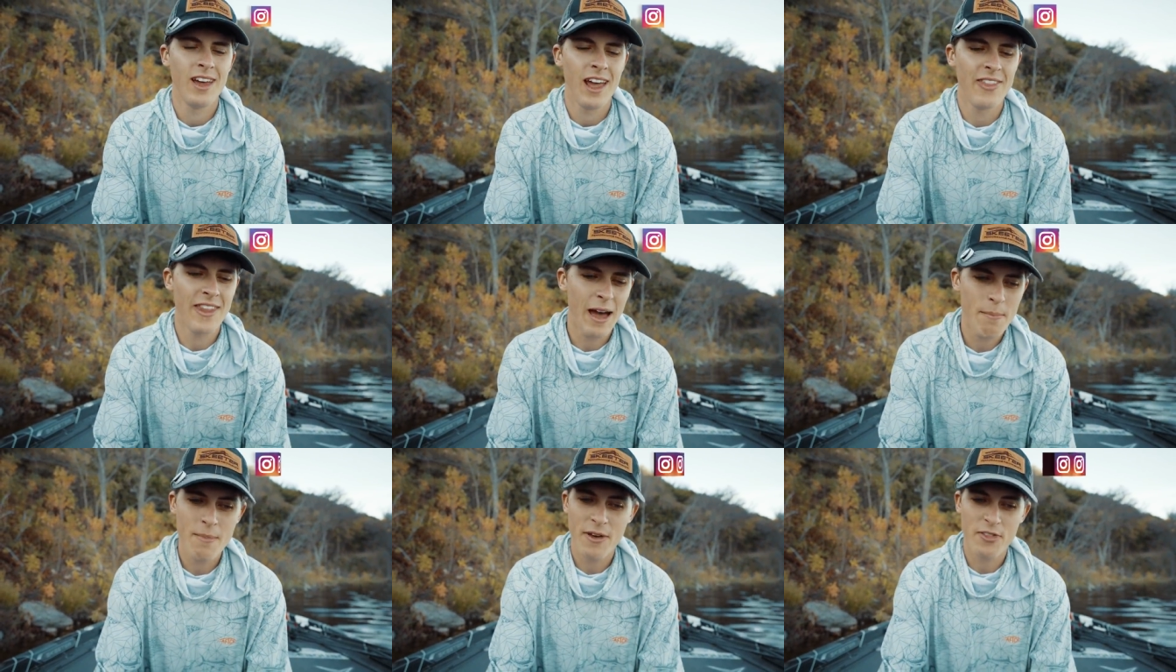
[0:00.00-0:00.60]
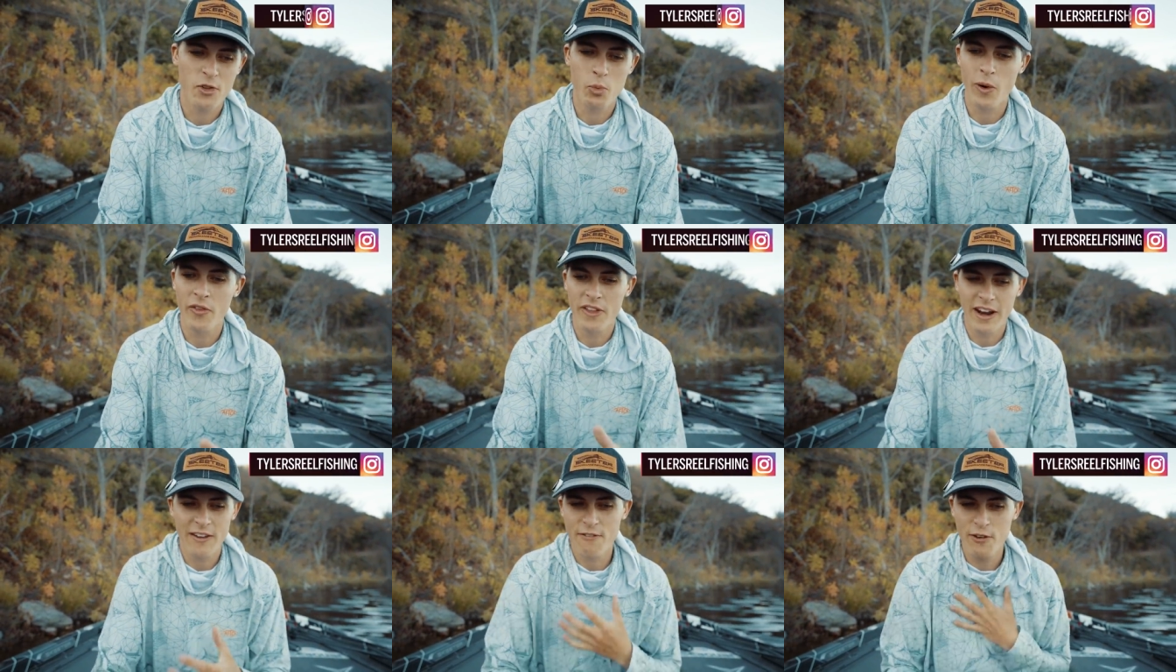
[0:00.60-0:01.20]
And that myth is
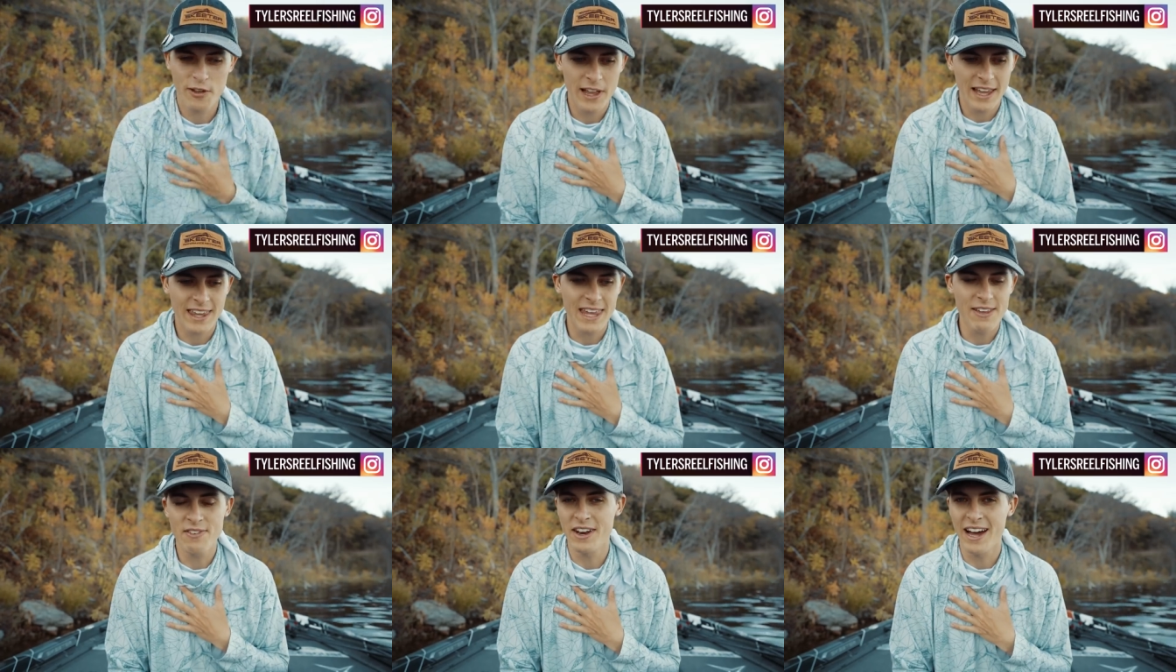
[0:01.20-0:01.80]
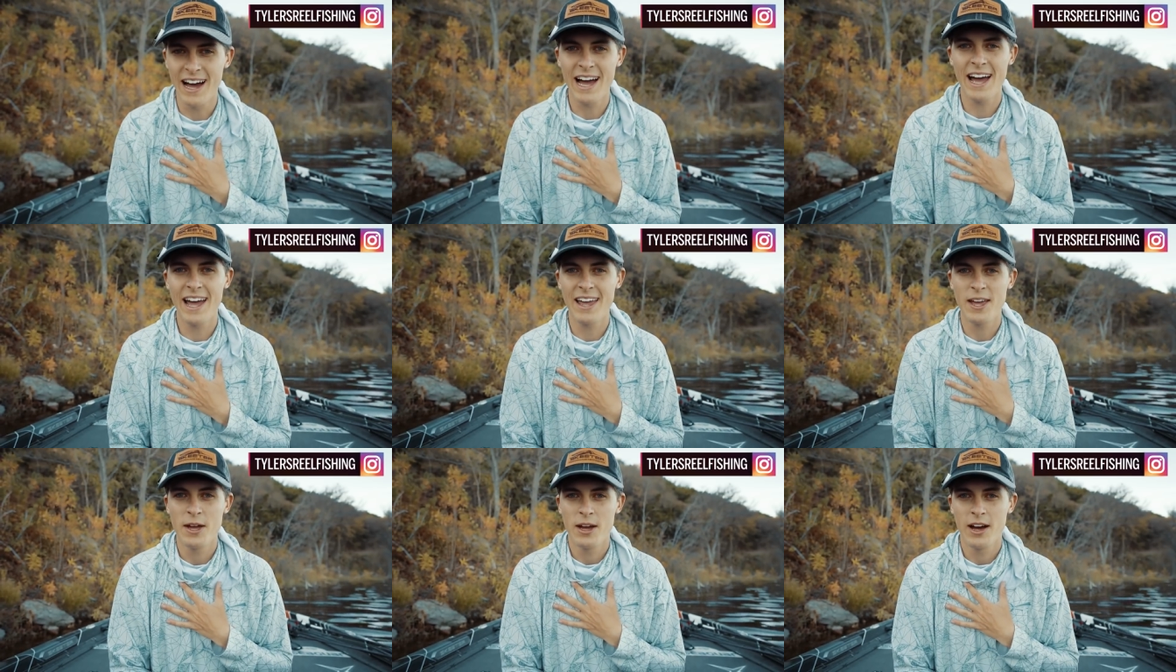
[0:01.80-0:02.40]
one that I feel like even
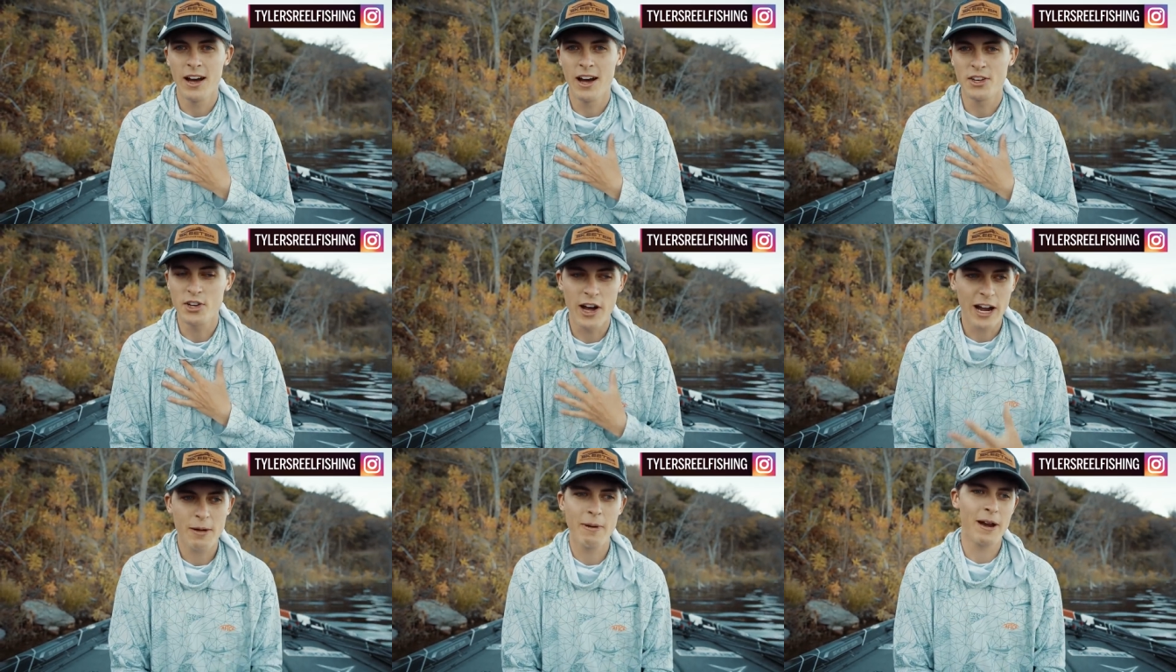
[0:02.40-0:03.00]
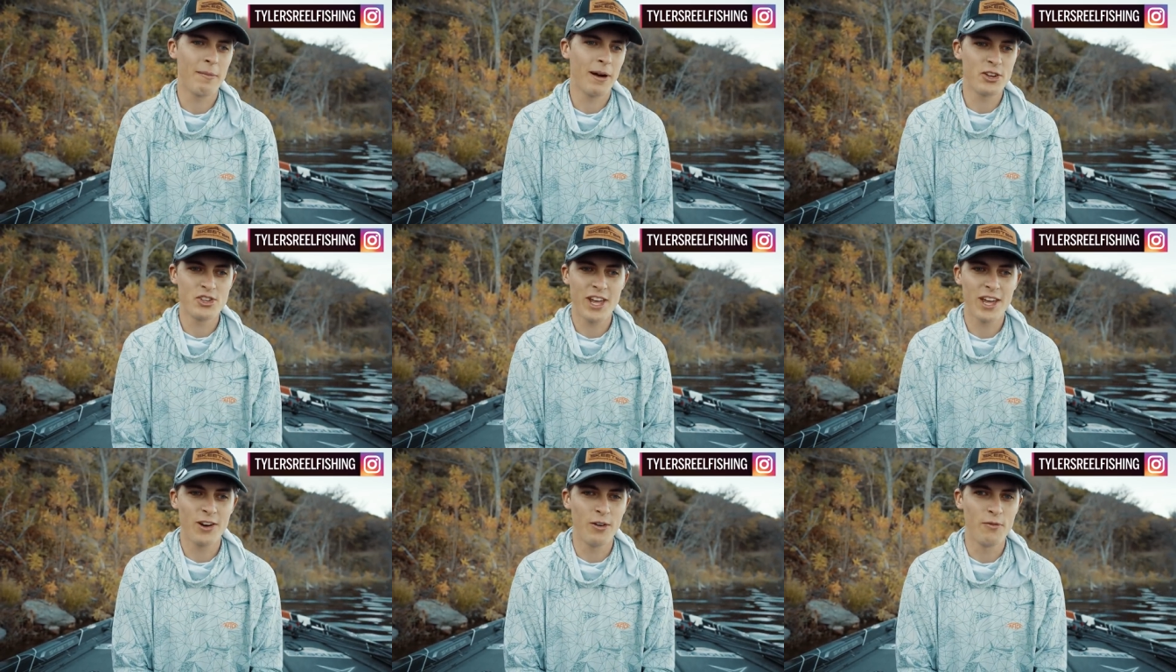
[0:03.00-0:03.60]
I uh, talk about on my
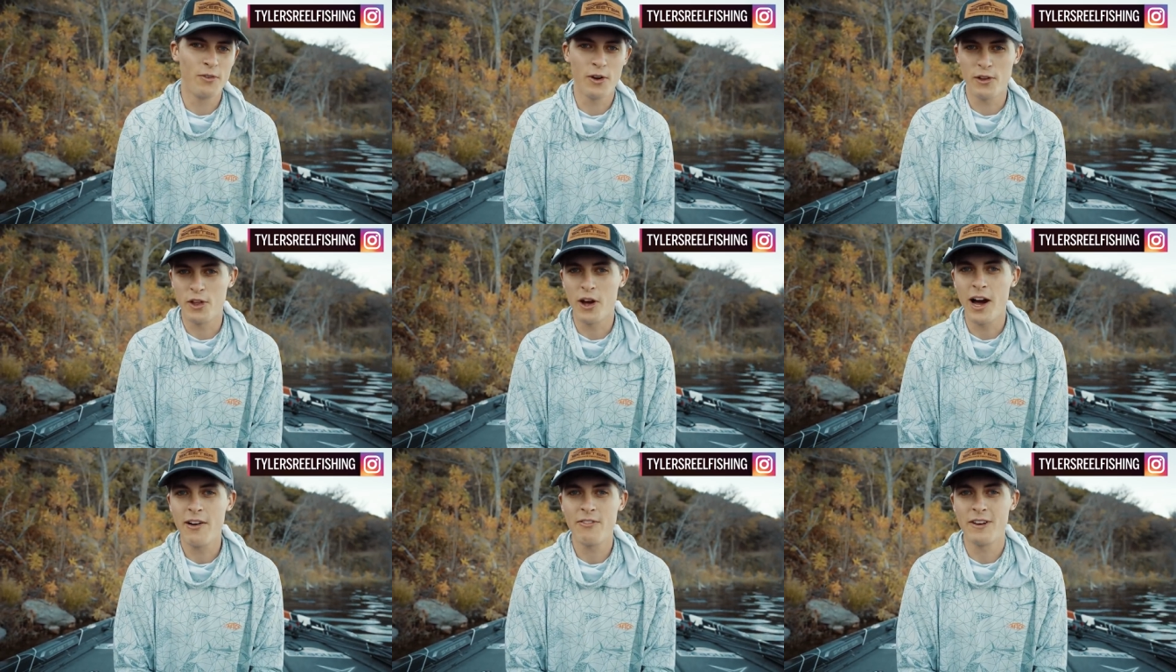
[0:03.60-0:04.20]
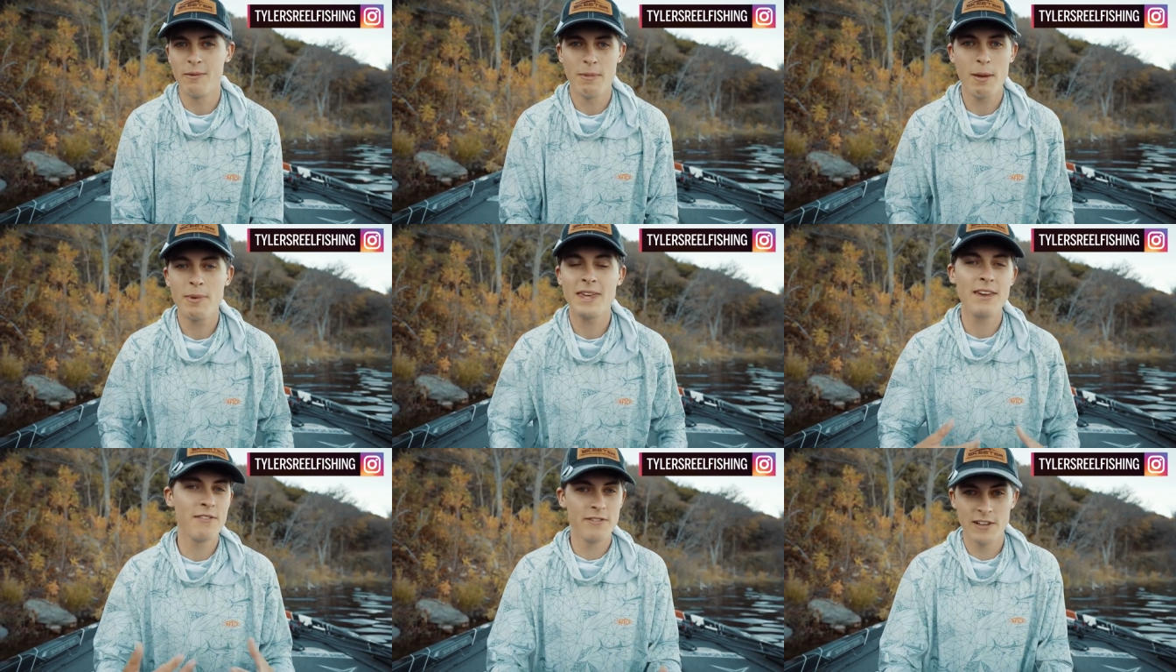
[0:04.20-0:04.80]
channel fairly often and
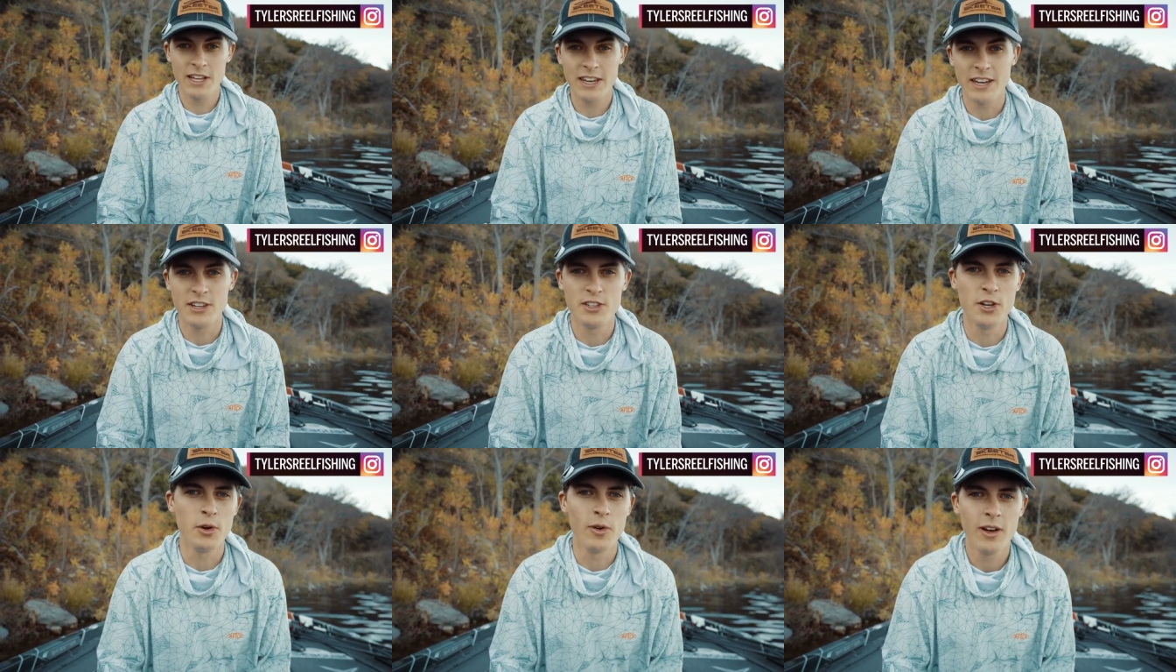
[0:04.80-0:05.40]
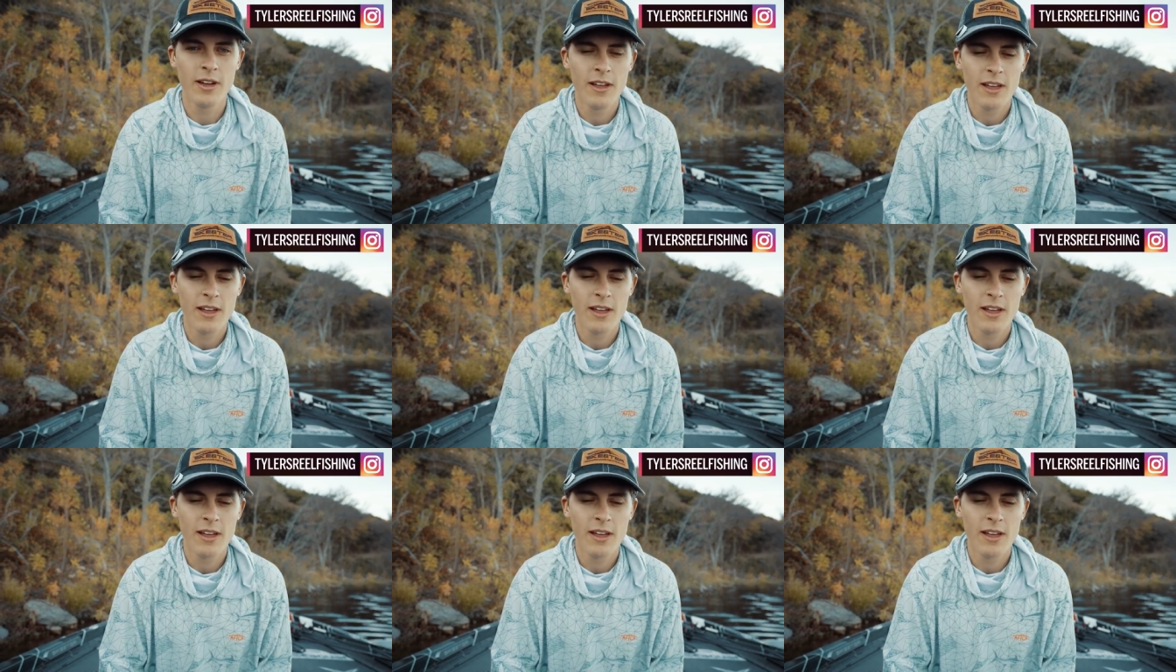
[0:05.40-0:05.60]
maybe give validity to.